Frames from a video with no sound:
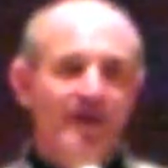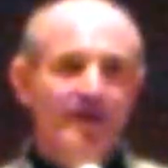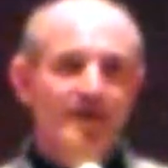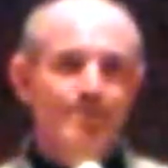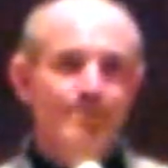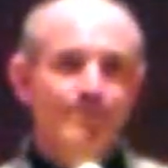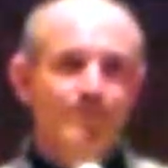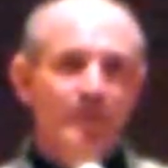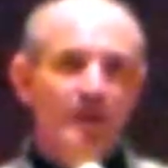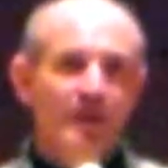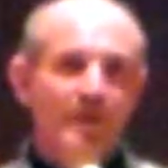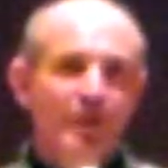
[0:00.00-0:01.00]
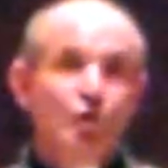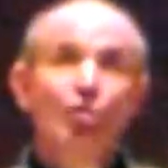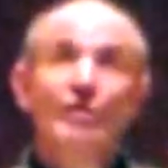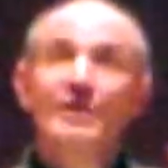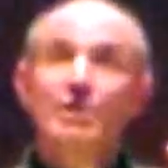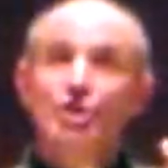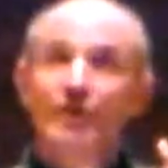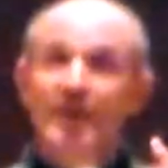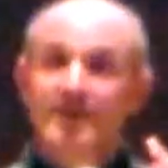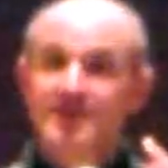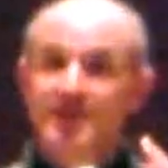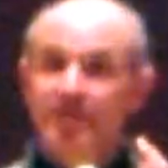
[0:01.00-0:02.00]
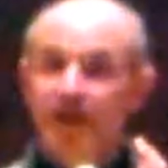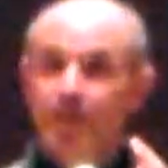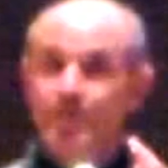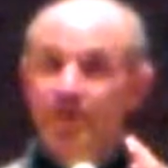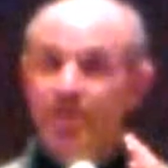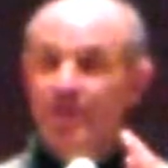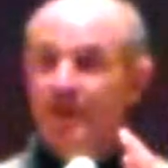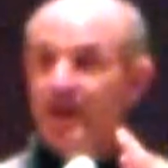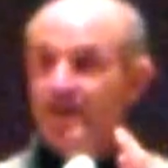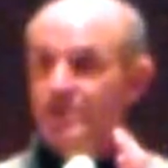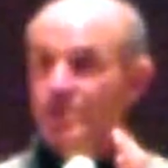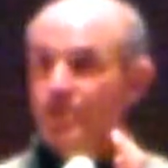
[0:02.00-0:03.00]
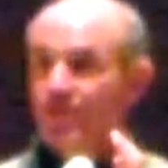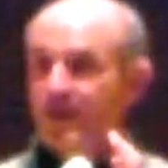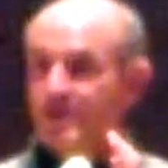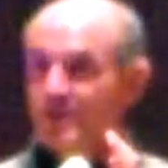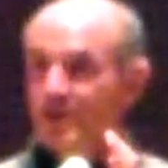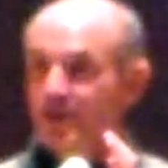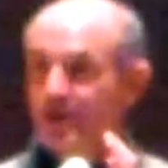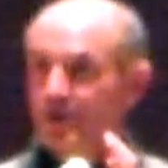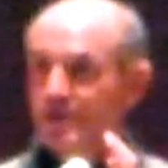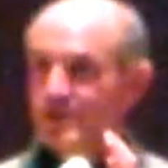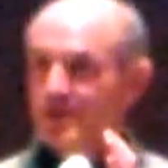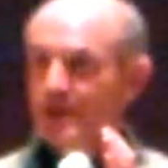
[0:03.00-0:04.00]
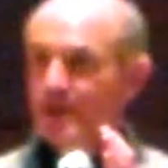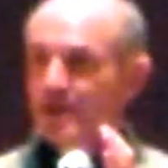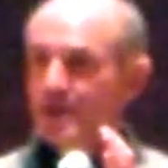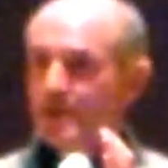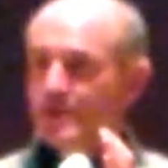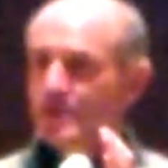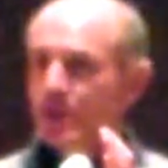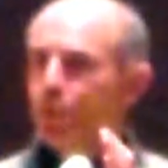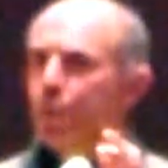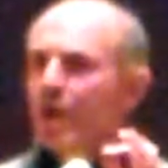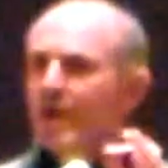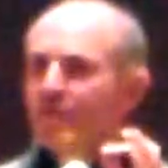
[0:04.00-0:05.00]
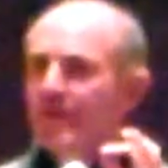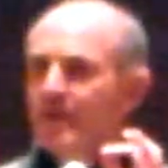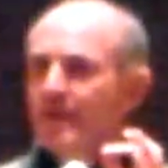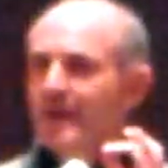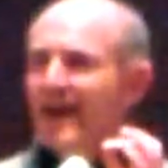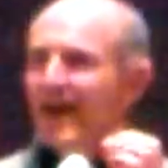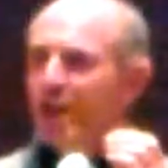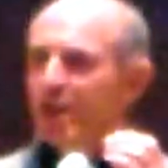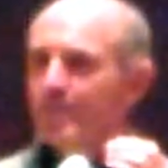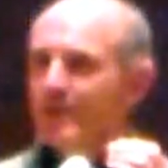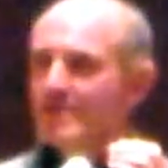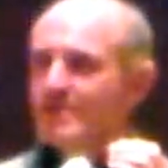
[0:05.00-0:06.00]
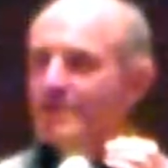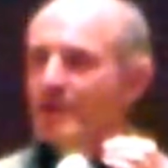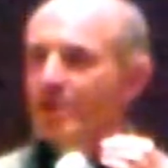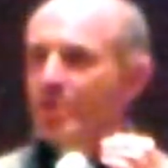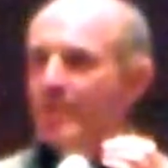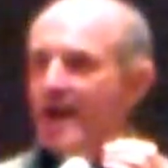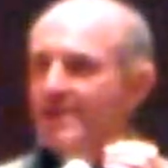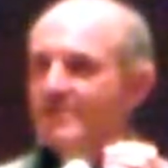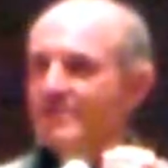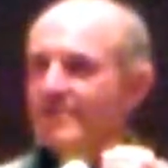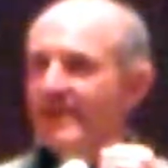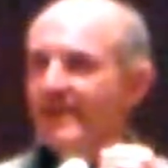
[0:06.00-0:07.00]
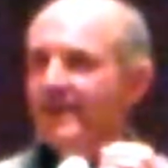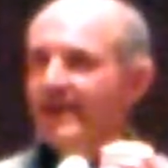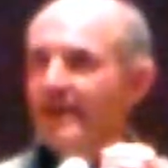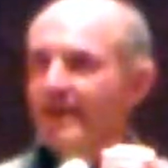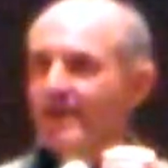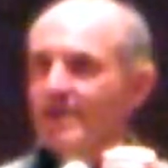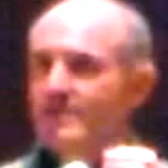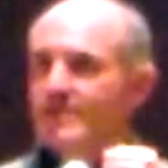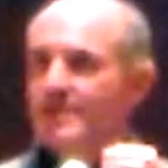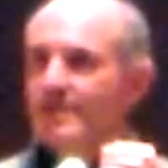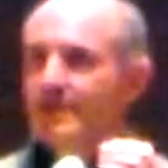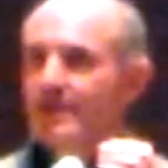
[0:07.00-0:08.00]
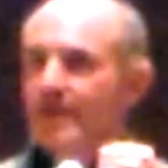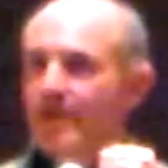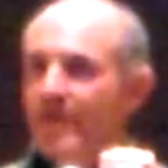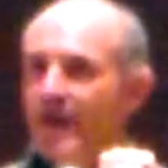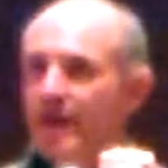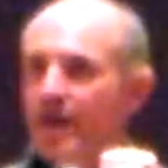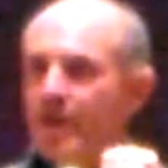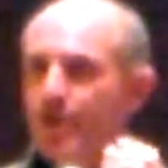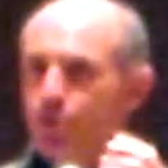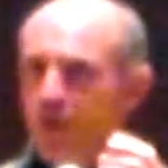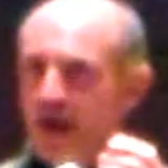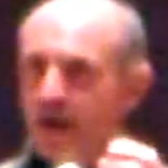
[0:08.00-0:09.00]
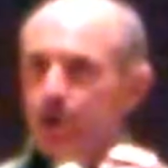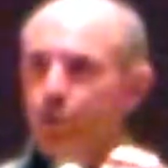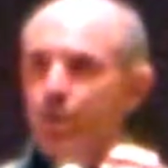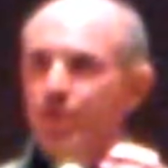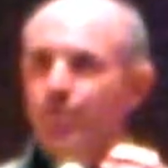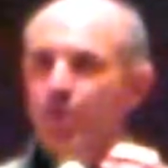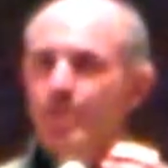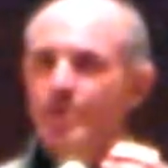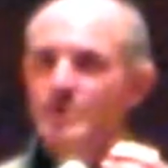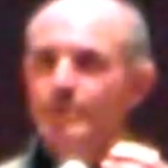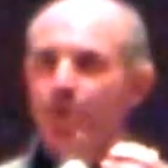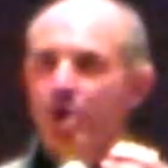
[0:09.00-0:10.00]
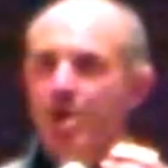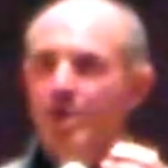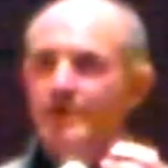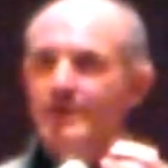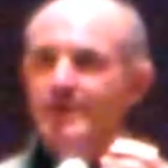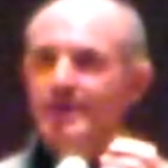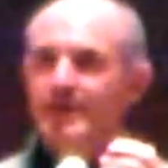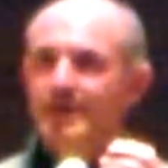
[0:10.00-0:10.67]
um, the tradition that's developed over the last 2,000 years. So one of the elements that you might say is that on the radical reformers' part,